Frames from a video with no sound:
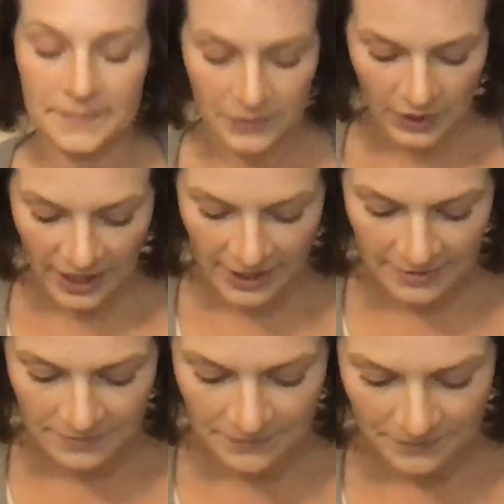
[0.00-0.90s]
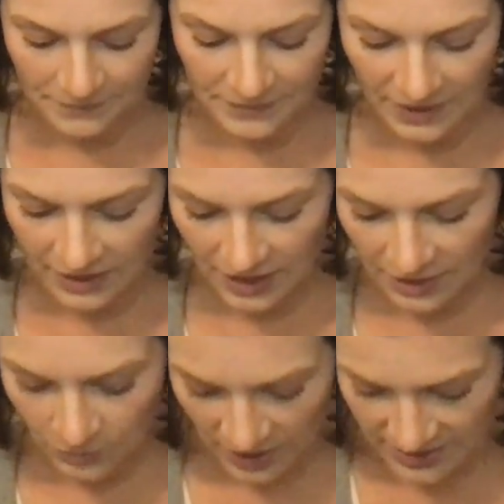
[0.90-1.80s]
okay it,
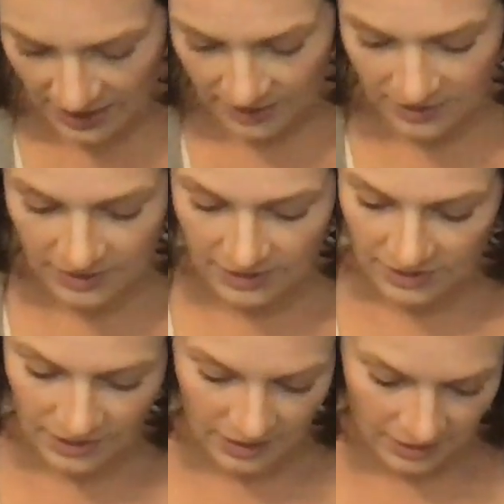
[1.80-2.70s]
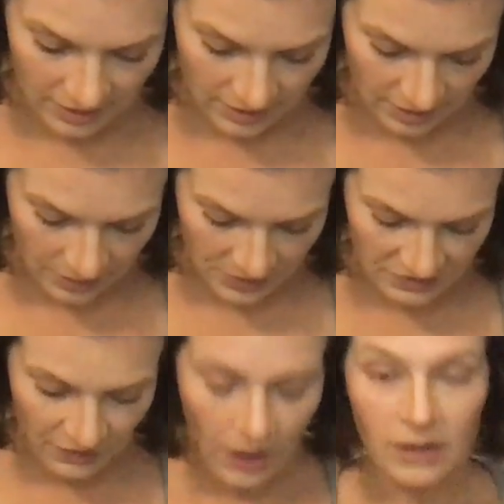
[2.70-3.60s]
it wasn't it was
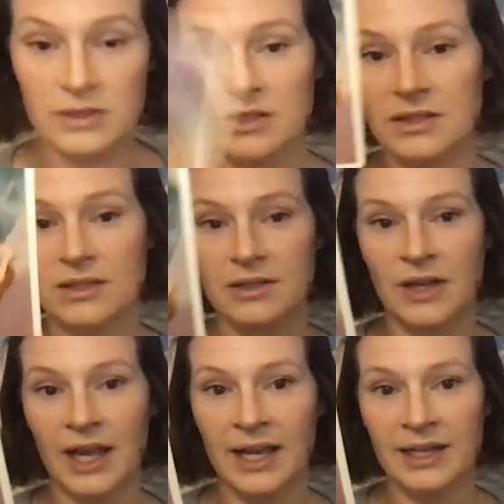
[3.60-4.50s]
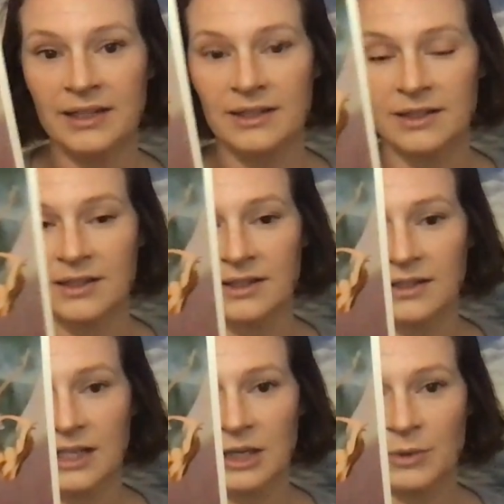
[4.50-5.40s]
false okay
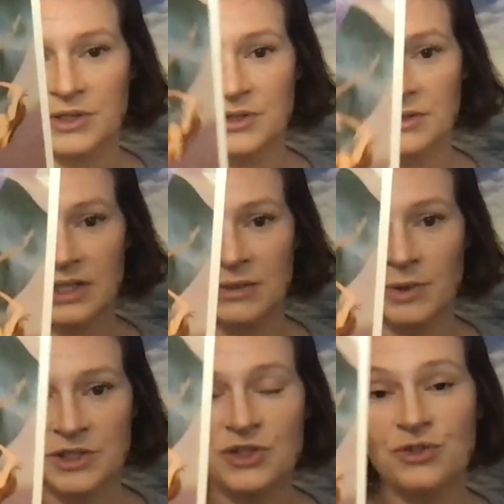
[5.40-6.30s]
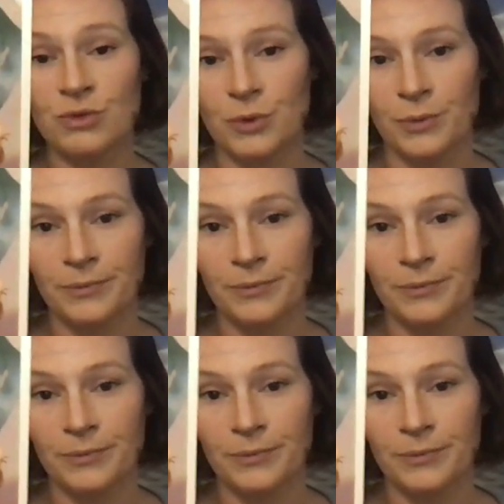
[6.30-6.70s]
it wasn't it wasn't true